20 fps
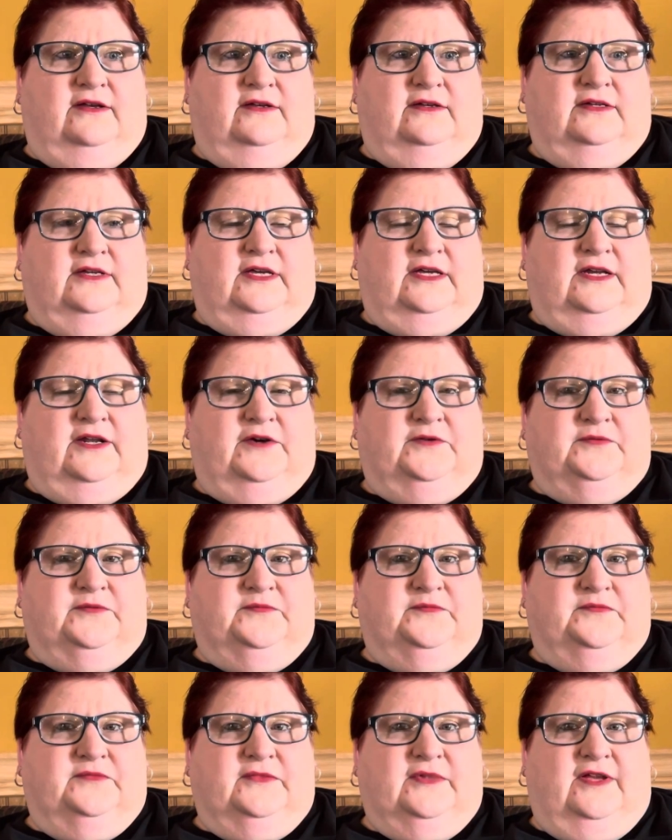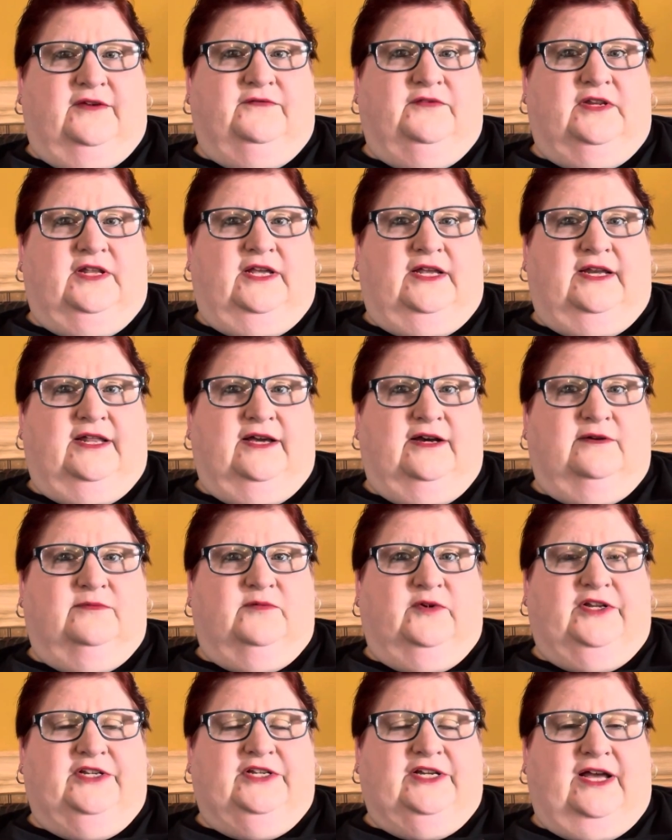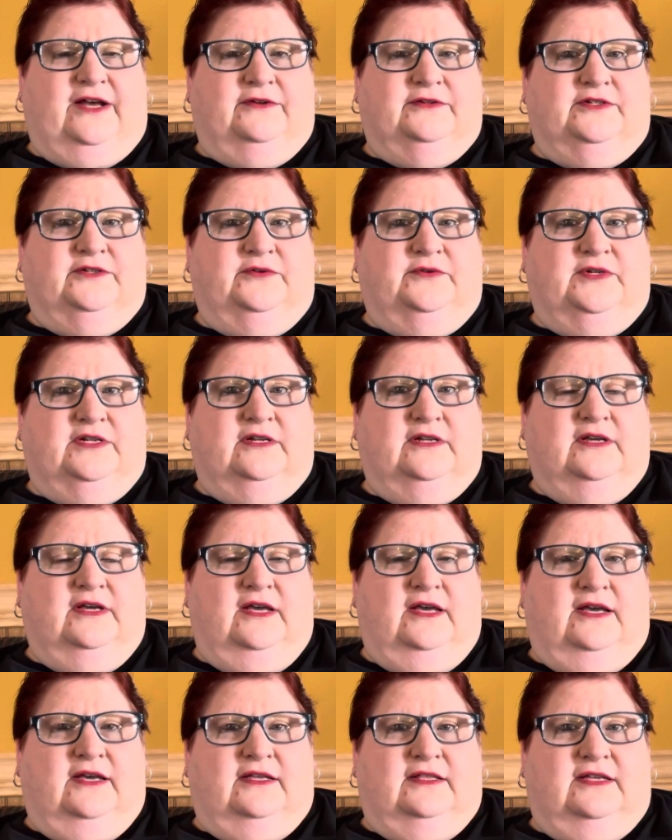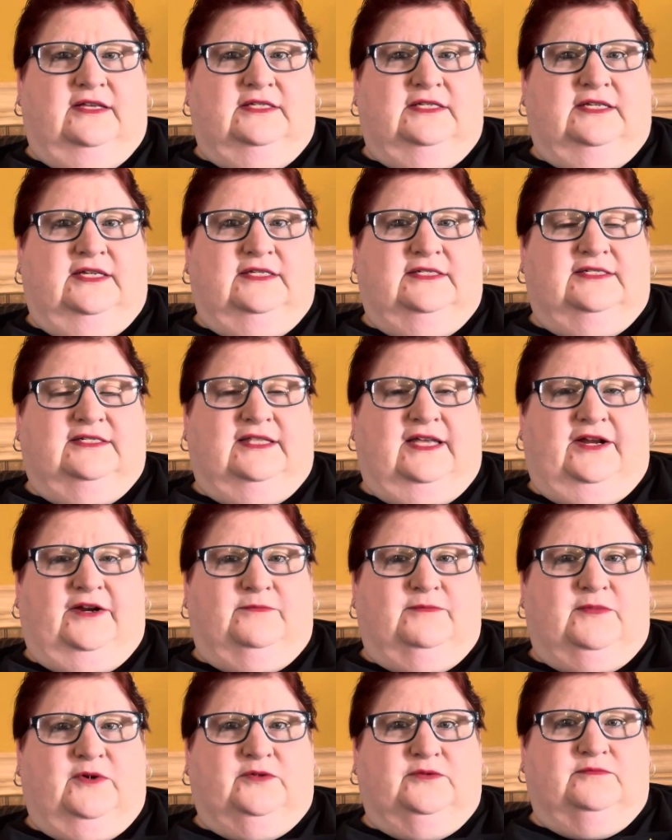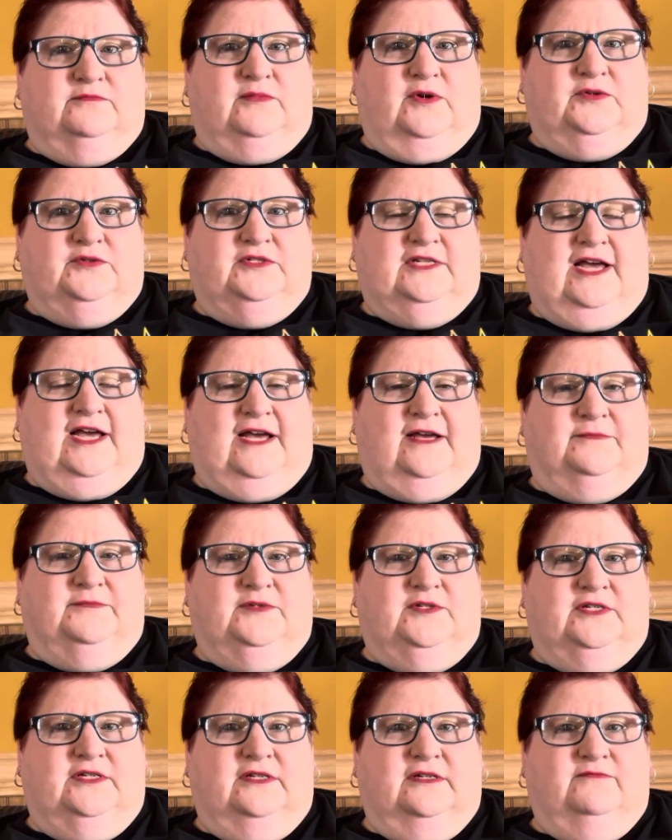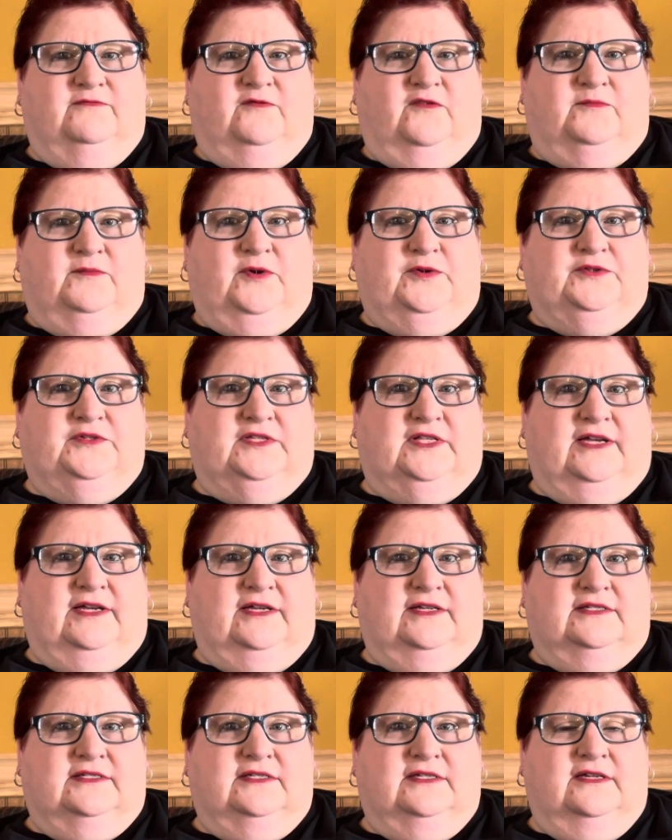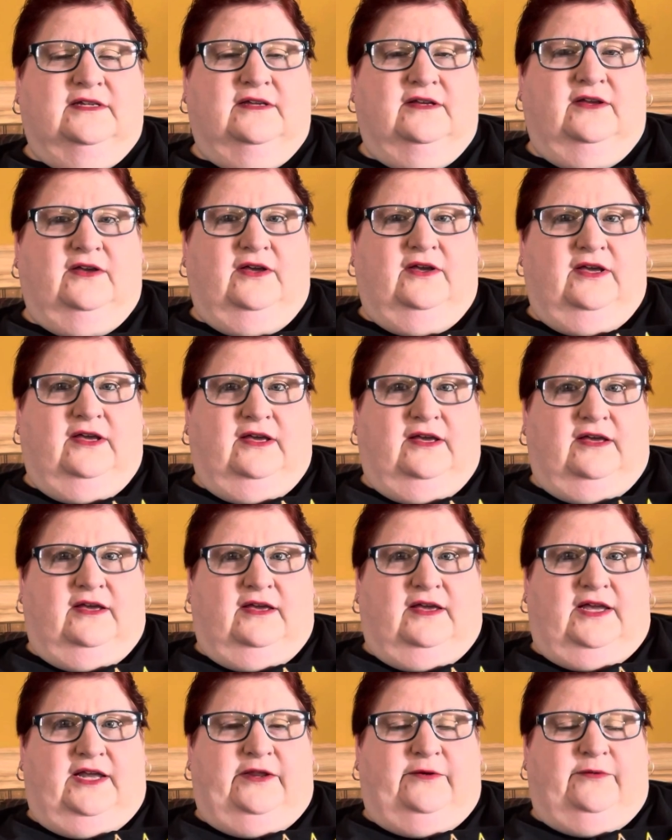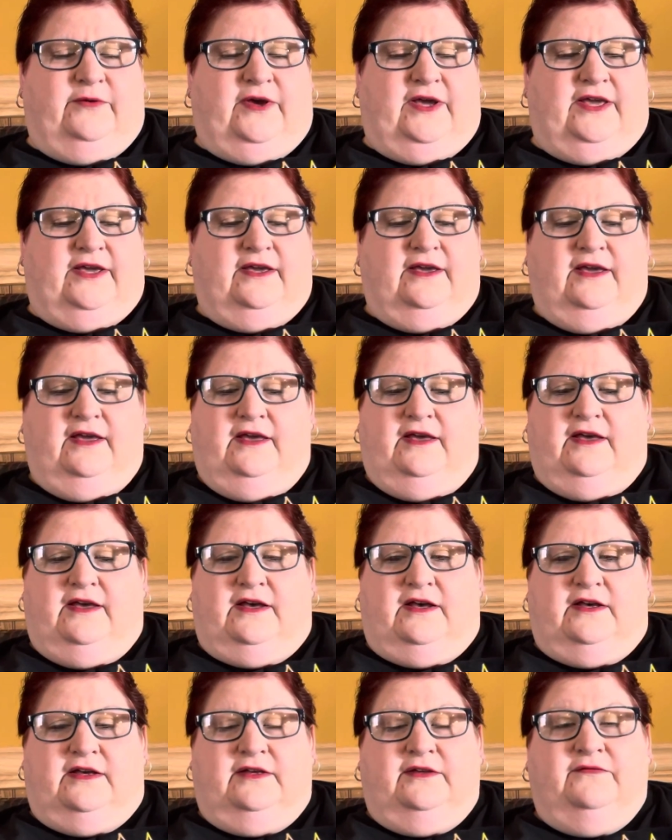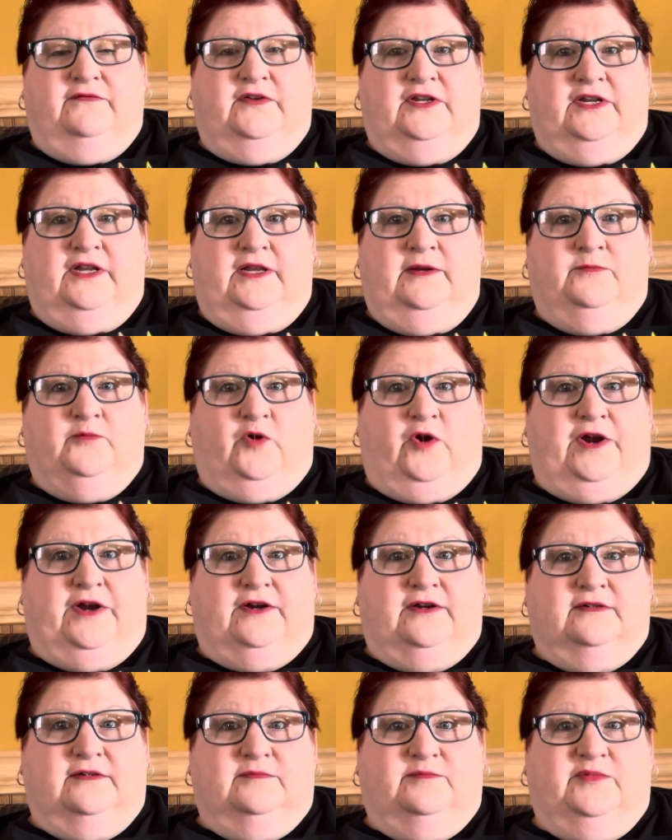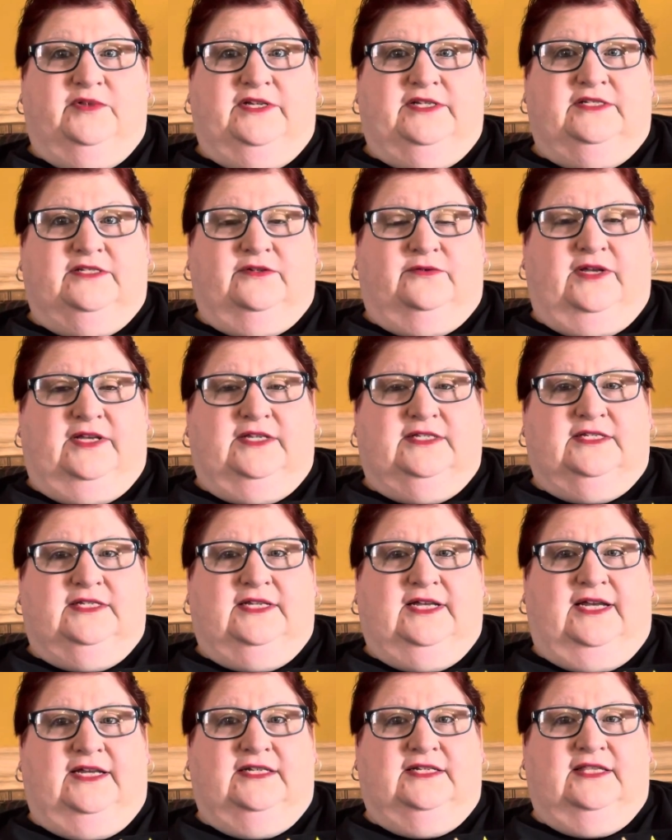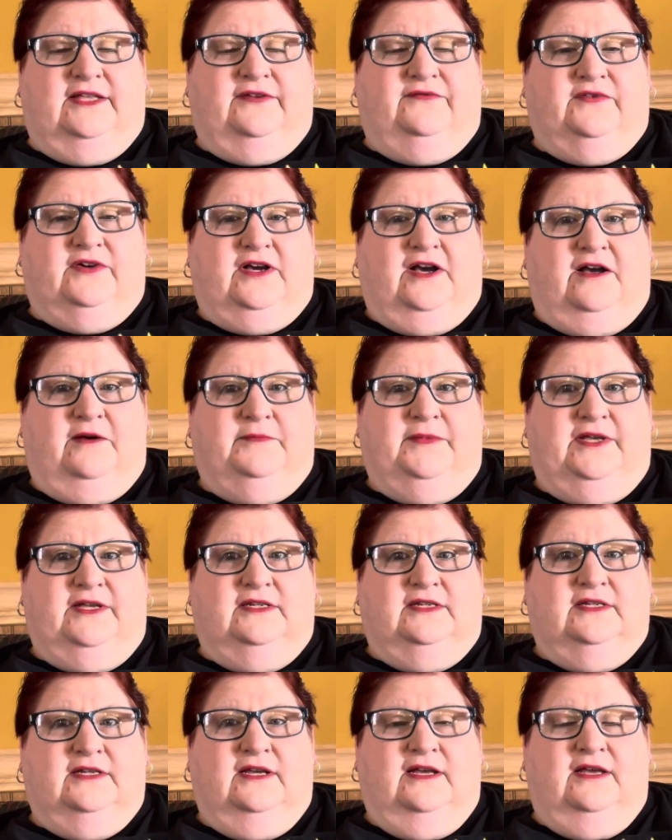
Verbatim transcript: You know, if you need help, reach out to it. It's, it's there mo most times for most things. Anyway, uh, if you need prayer, please don't hesitate to leave a comment.